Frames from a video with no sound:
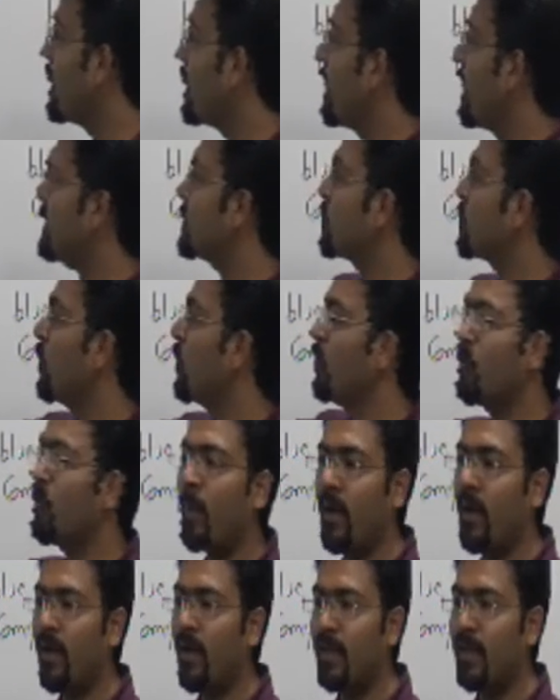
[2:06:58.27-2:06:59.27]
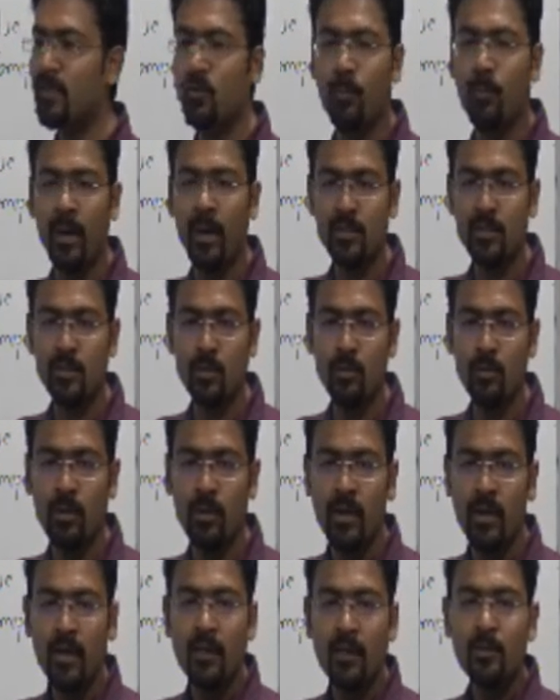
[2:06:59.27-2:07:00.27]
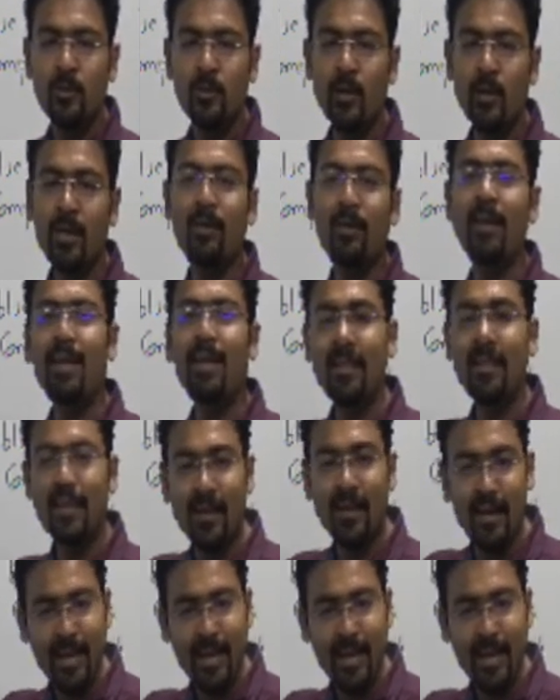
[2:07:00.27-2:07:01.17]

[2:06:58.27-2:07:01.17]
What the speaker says: solute particles to pass through. So it will neither let X